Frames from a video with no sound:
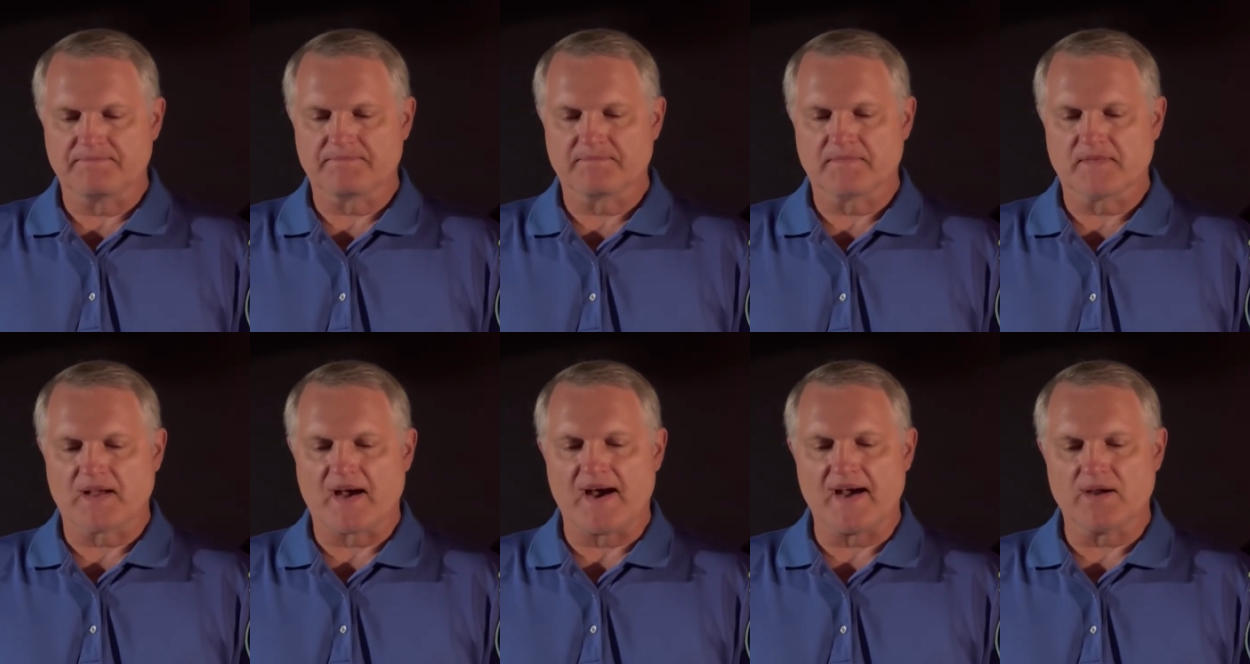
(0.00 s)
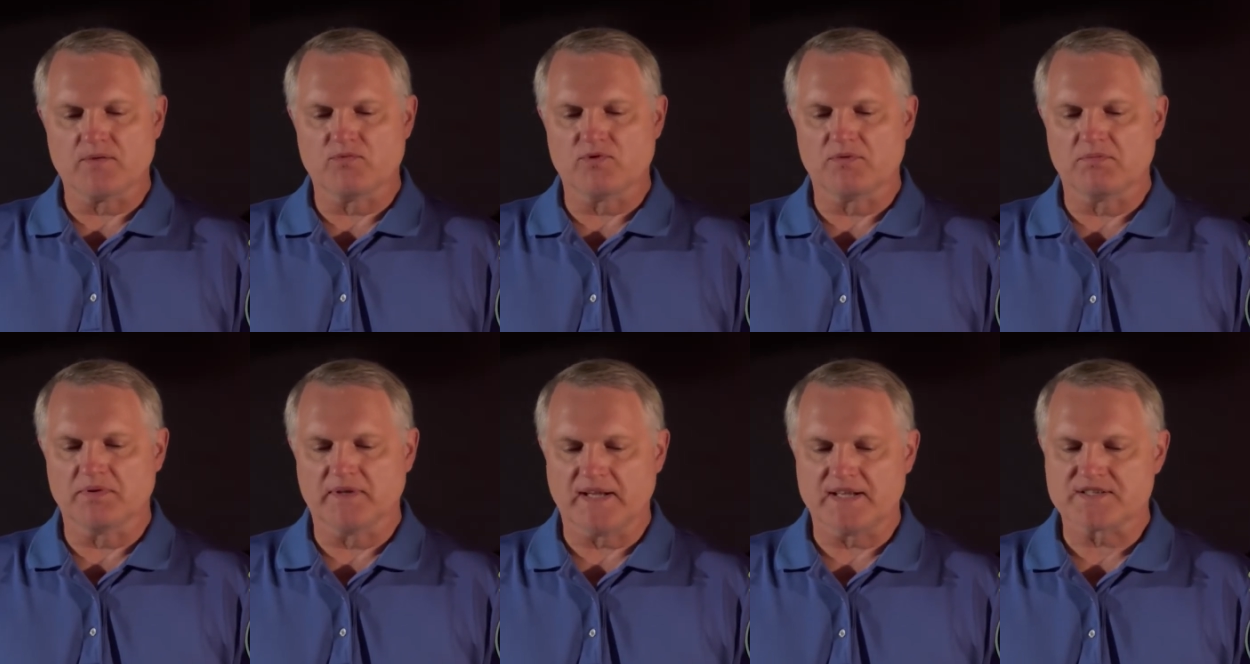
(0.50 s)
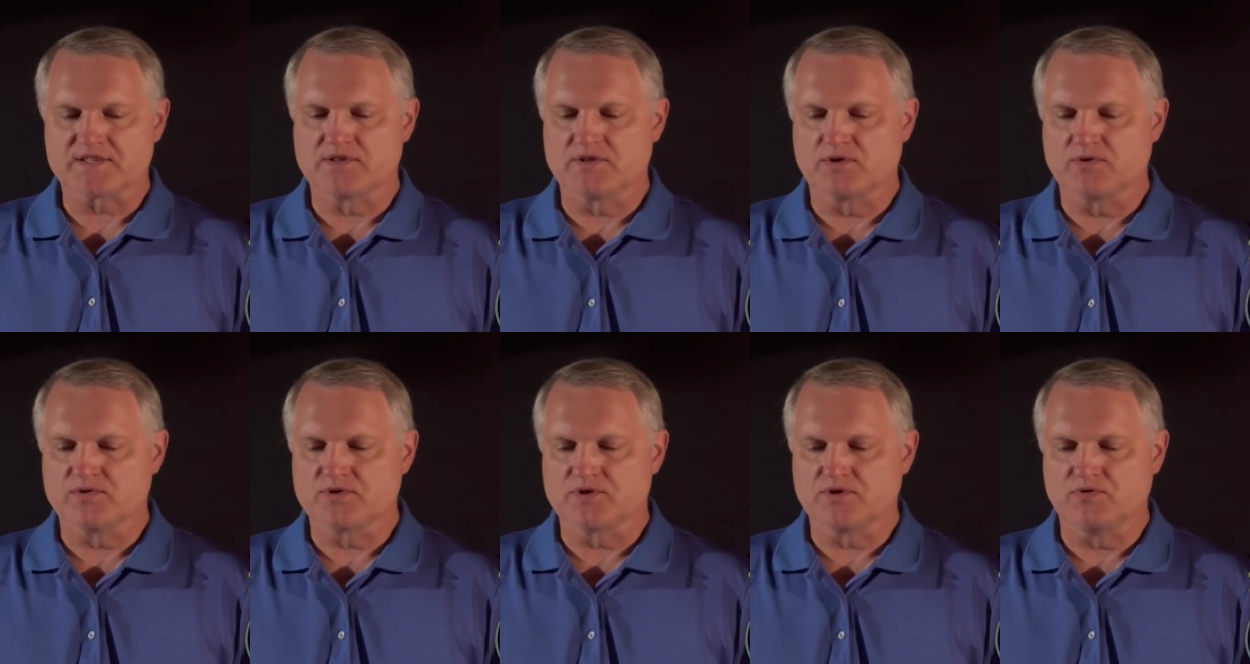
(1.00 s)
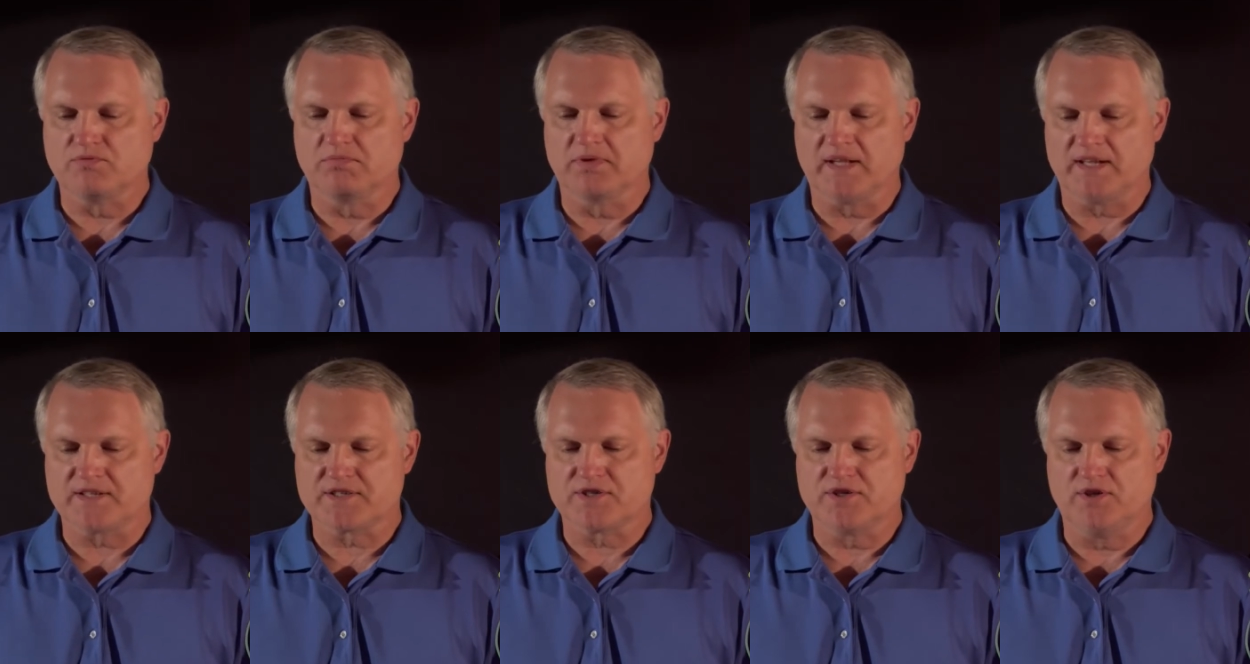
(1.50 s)
I will bless those who
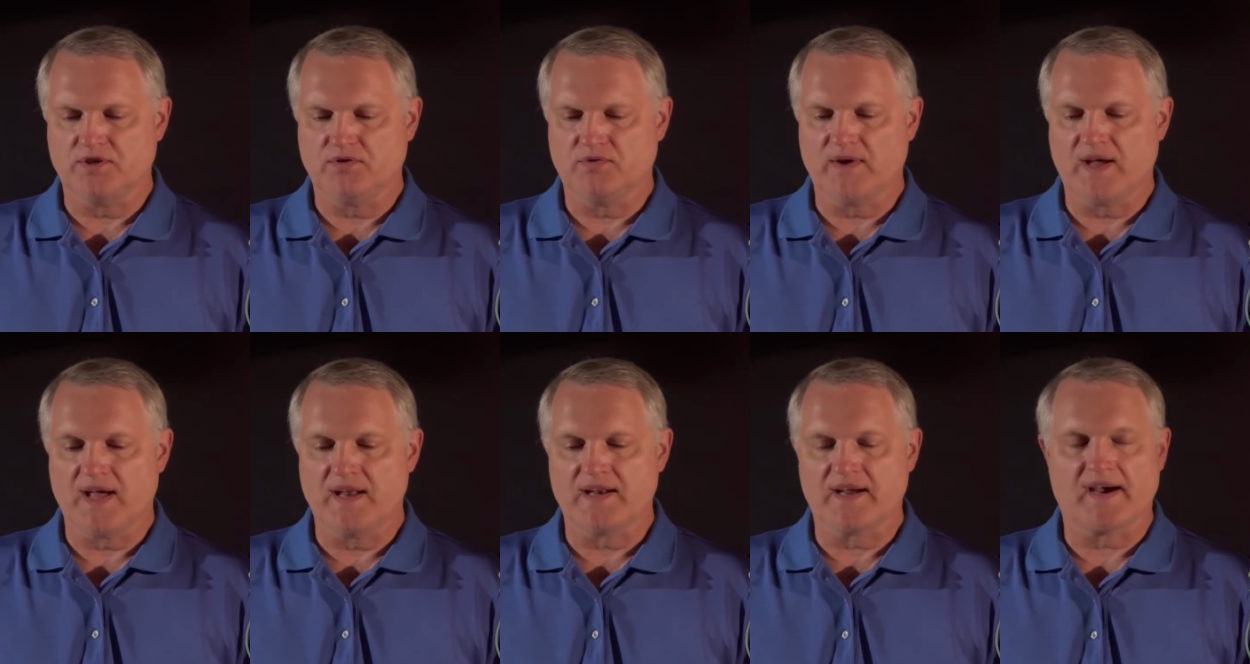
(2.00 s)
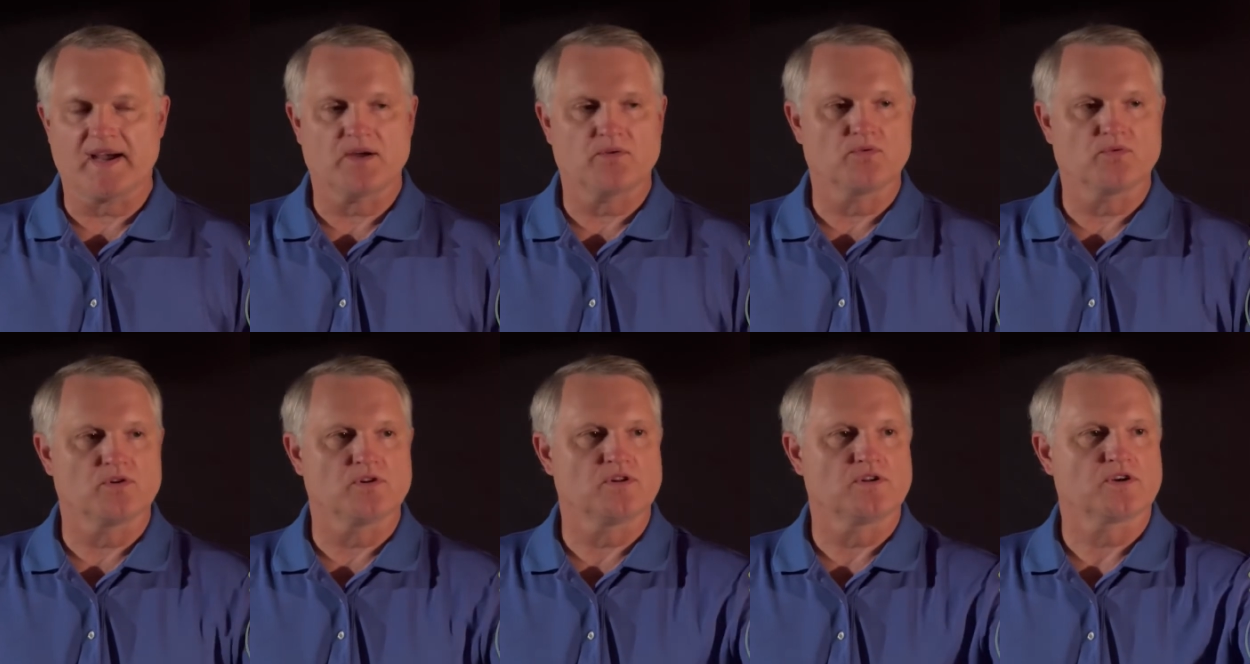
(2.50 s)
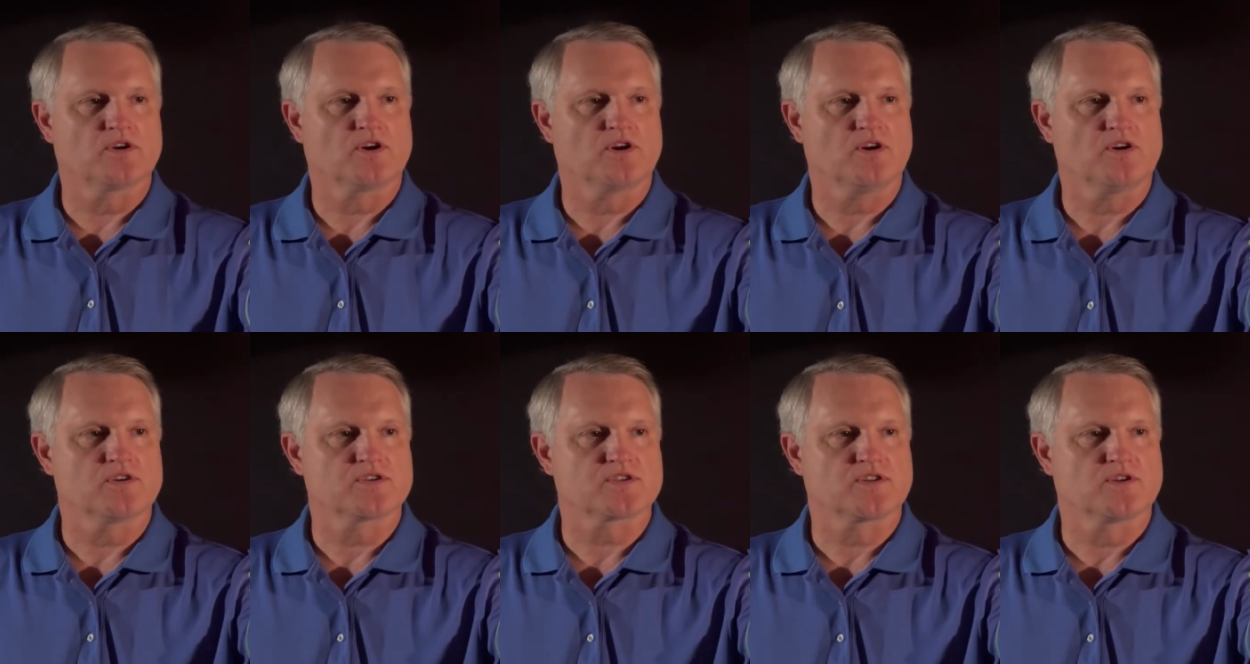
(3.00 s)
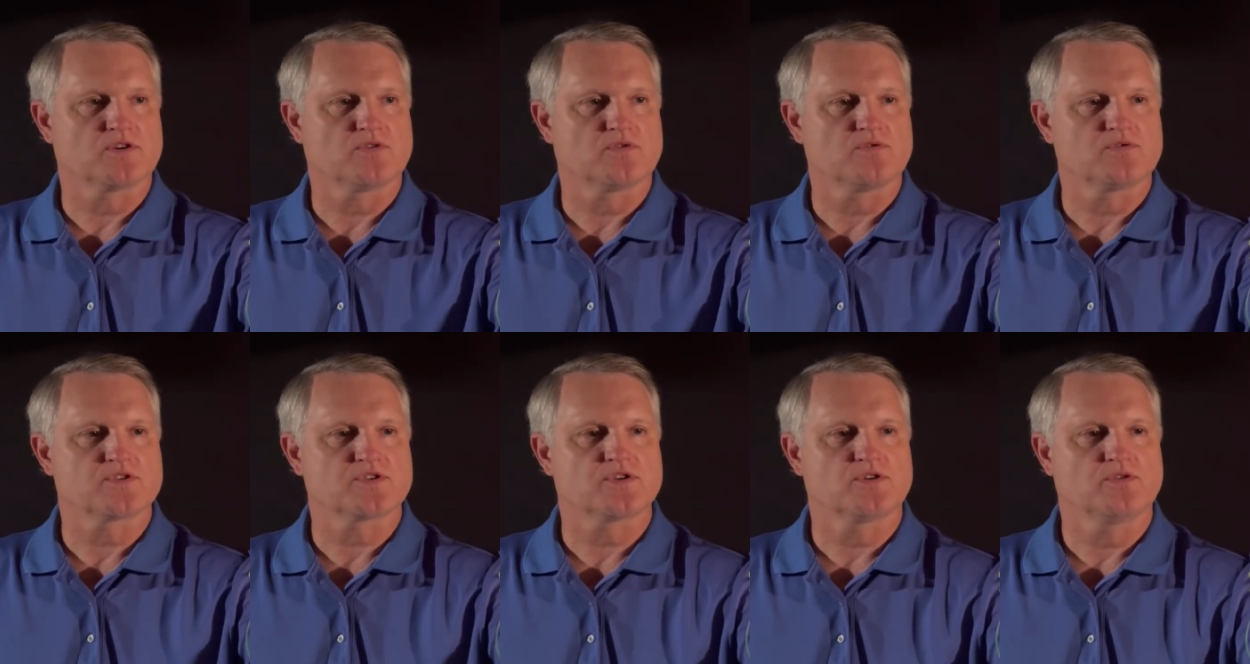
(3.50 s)
bless you, and I will curse
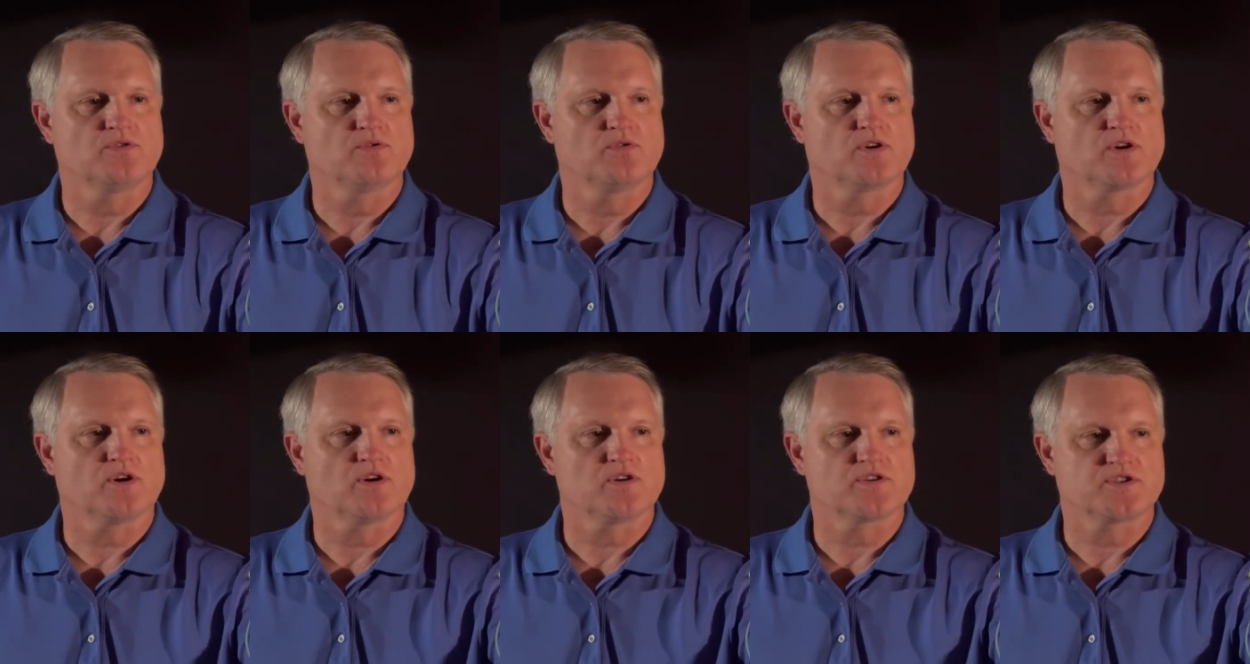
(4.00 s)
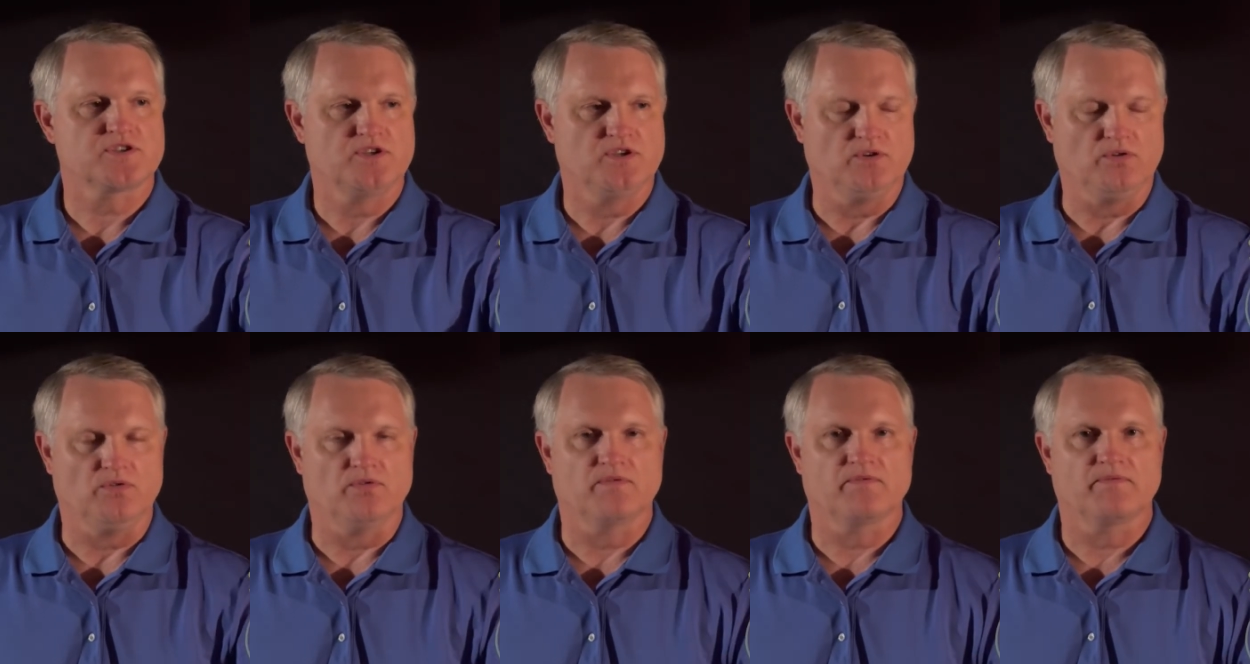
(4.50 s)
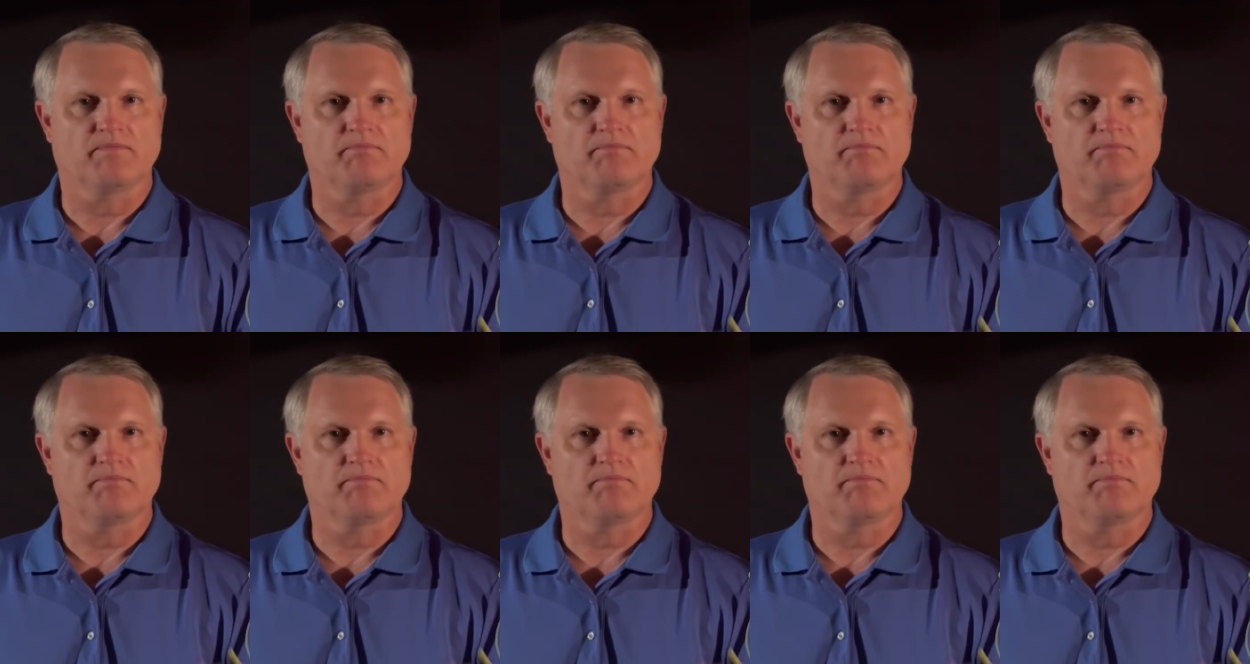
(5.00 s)
those who curse you.